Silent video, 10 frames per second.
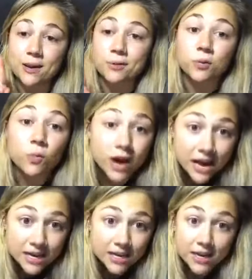Number
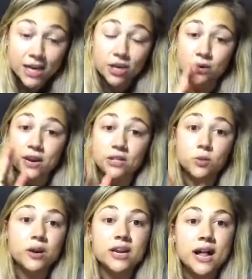one, you get a
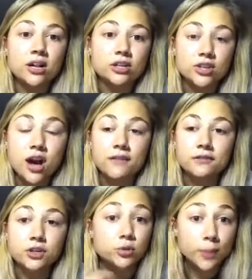$20
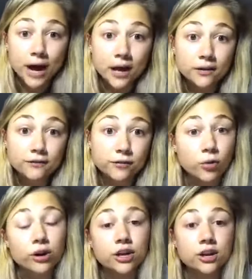off coupon
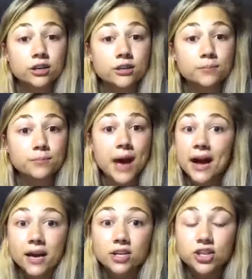for your
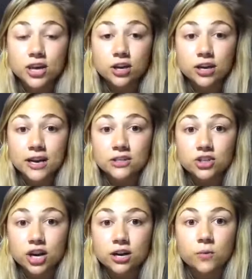package that you're getting
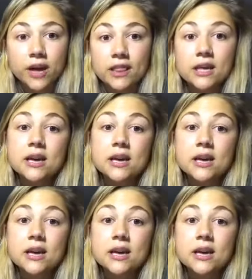started with.